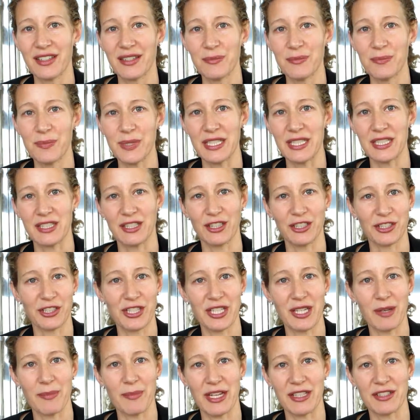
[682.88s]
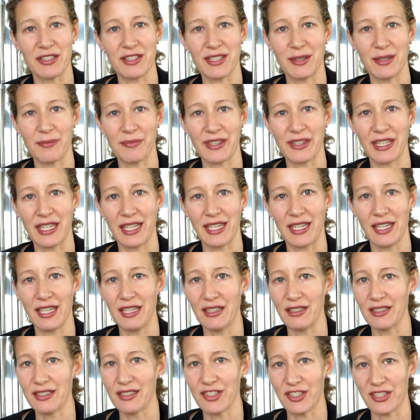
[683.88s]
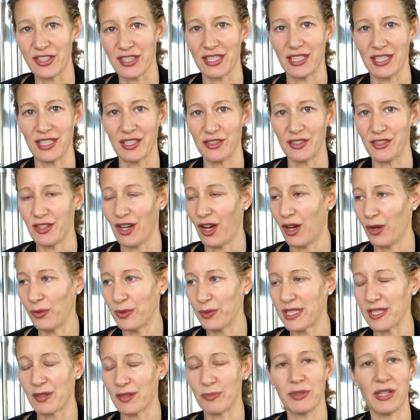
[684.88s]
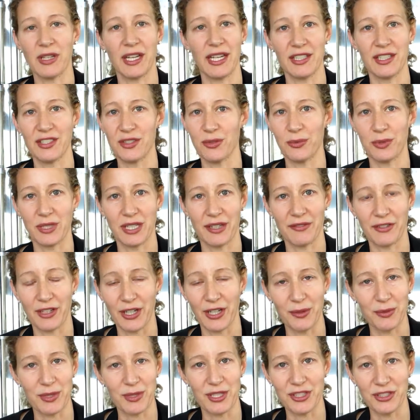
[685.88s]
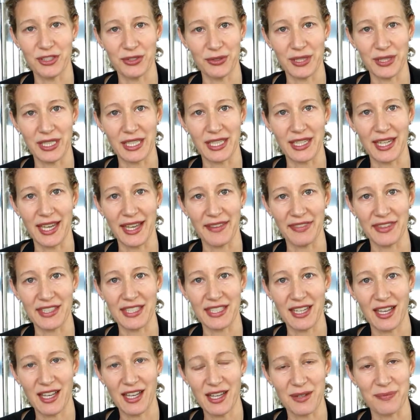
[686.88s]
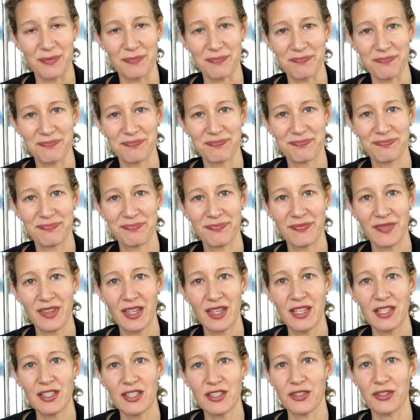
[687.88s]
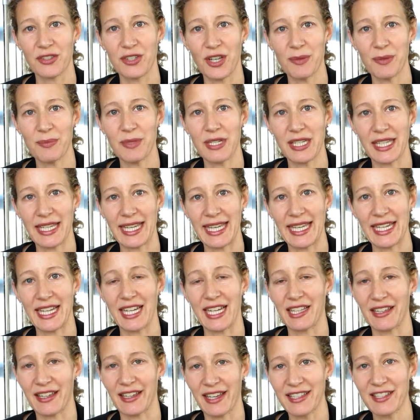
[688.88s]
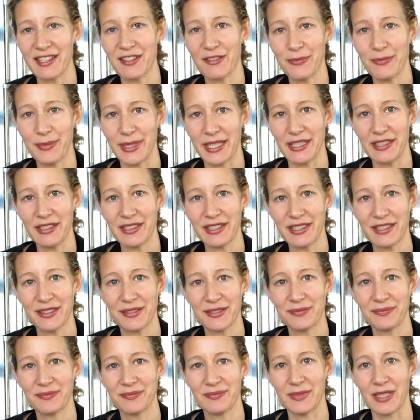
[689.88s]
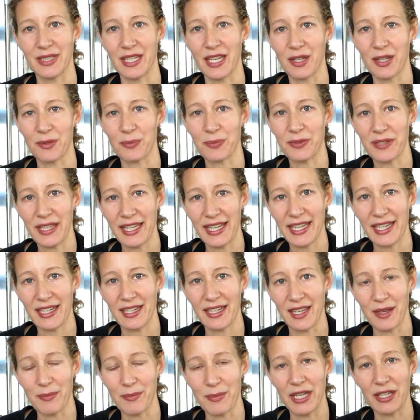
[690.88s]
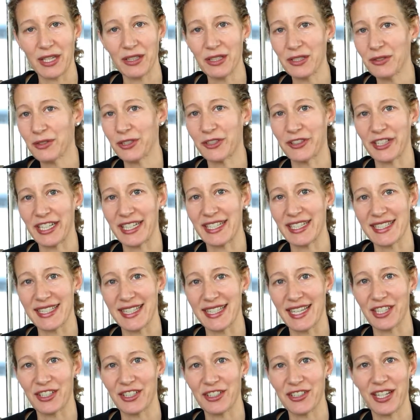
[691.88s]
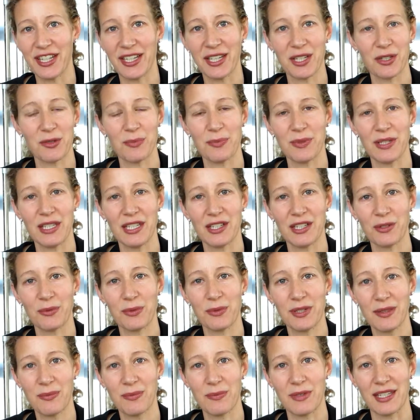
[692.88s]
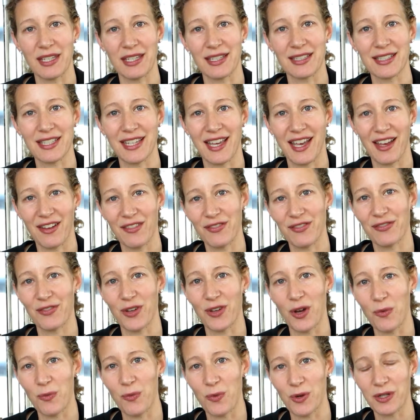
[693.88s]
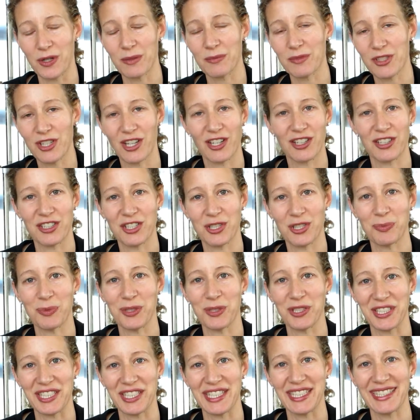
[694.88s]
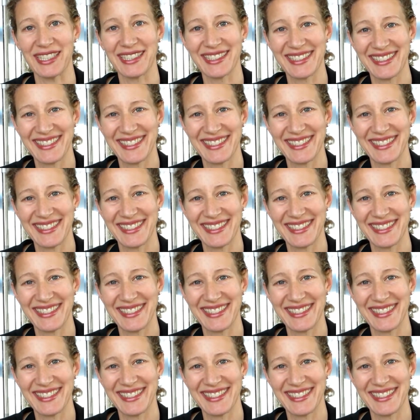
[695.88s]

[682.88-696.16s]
be learning about something and just it always applied to whatever I was doing at the time. So now I'm going to get a glass of milk and a plate, and my only regret is that you're not going to be here with me to have a warm chocolate chip cookie.